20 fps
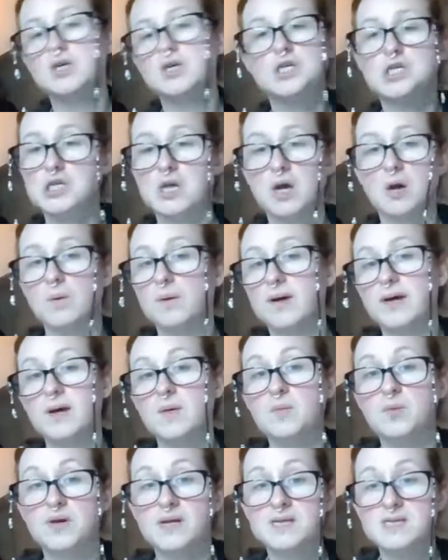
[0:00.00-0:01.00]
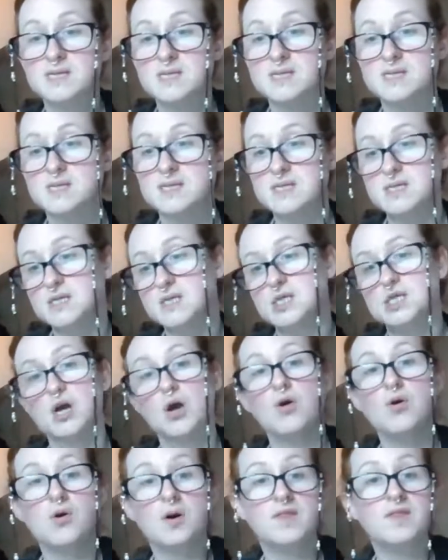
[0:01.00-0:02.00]
can show it, but it's just
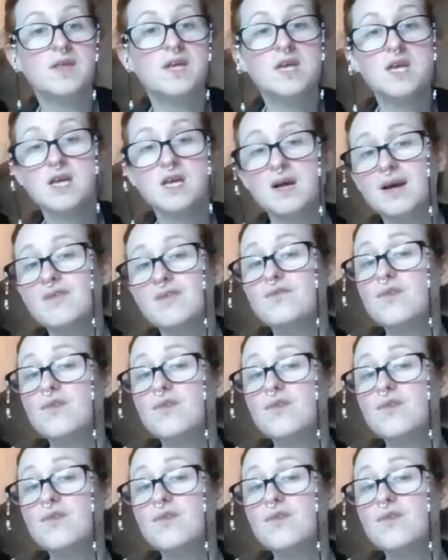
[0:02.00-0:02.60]
show the